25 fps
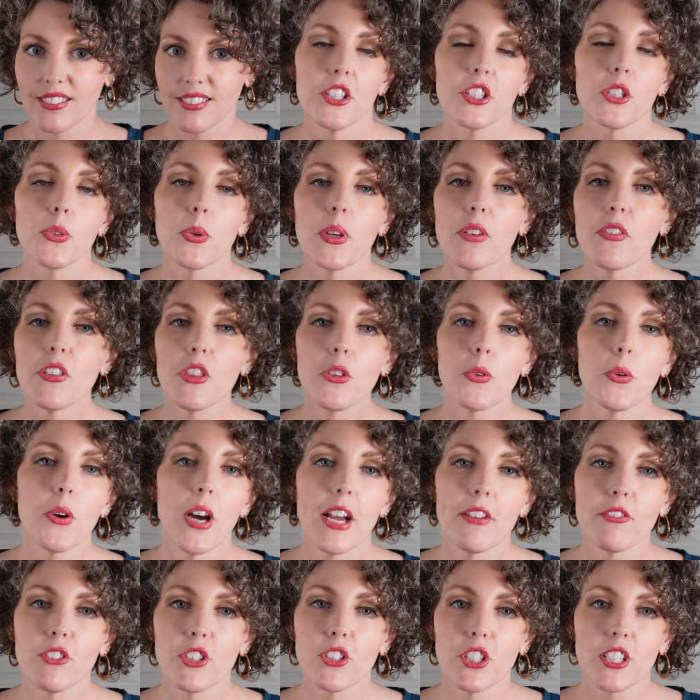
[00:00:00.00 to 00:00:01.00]
So even though
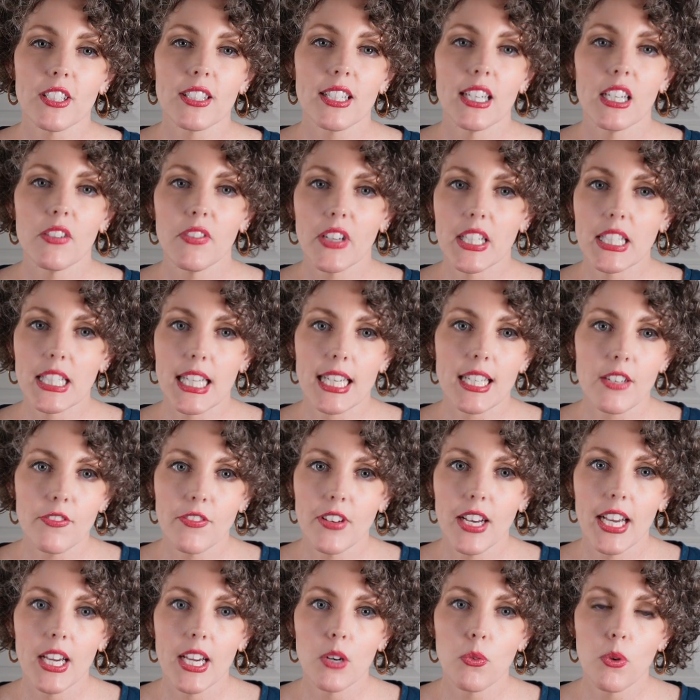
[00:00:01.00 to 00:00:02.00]
I've just kind of
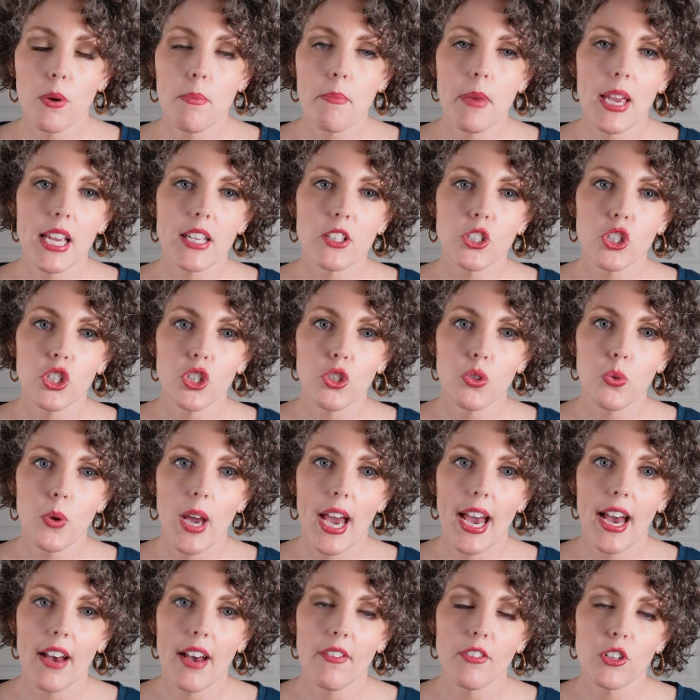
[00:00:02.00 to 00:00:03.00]
identified what makes you
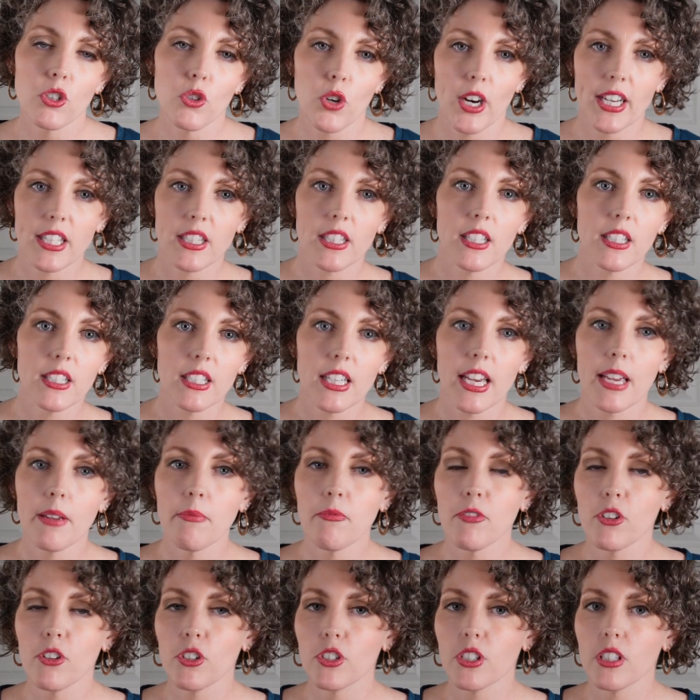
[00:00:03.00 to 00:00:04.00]
have dry skin
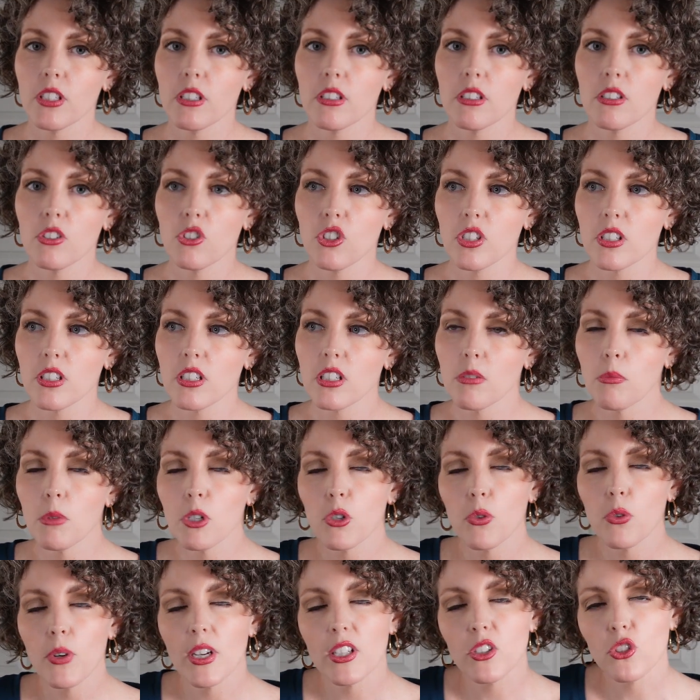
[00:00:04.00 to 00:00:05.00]
type versus just someone
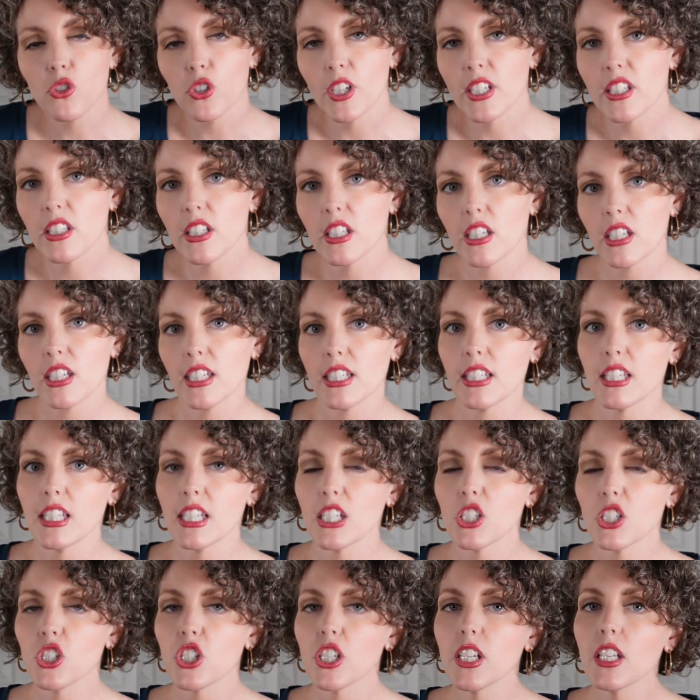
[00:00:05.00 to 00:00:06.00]
who has dry skin
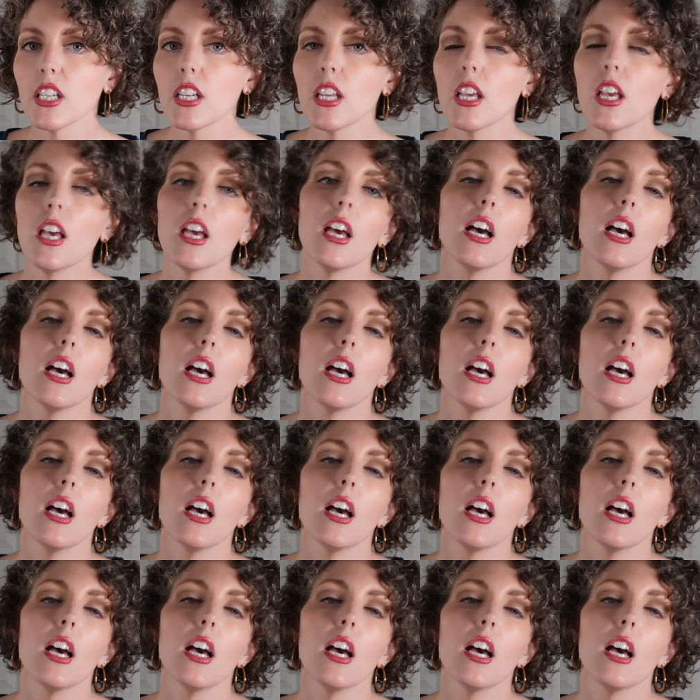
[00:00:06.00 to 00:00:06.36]
condition,